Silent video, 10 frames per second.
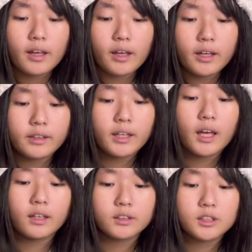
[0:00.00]
and
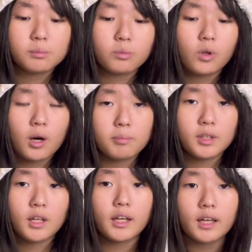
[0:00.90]
calcium
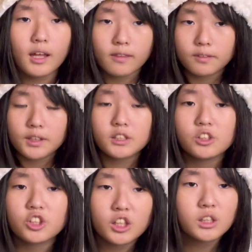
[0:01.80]
carbonate. Again, these
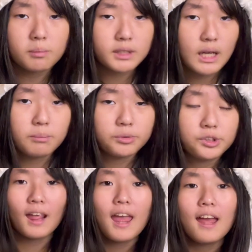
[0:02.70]
are just some examples.
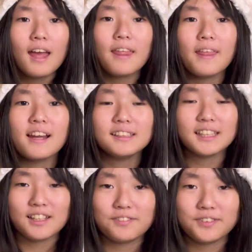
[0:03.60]
And that is
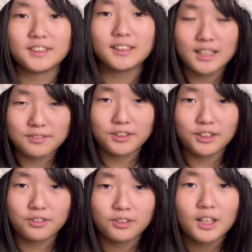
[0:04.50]
it for today's
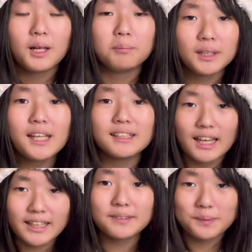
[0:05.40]
video. Please
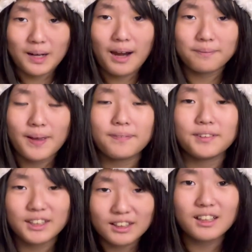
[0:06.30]
like and subscribe if you
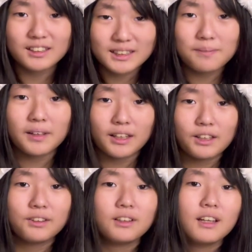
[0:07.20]
learned something
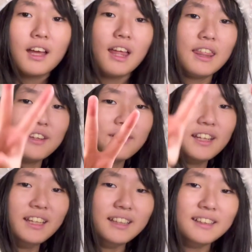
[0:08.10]
new.
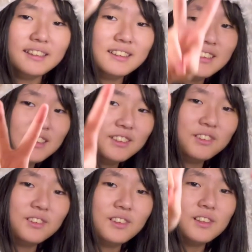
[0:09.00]
3,
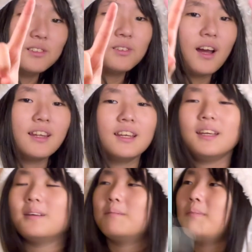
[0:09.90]
2, 1.
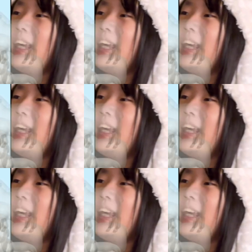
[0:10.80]
Me.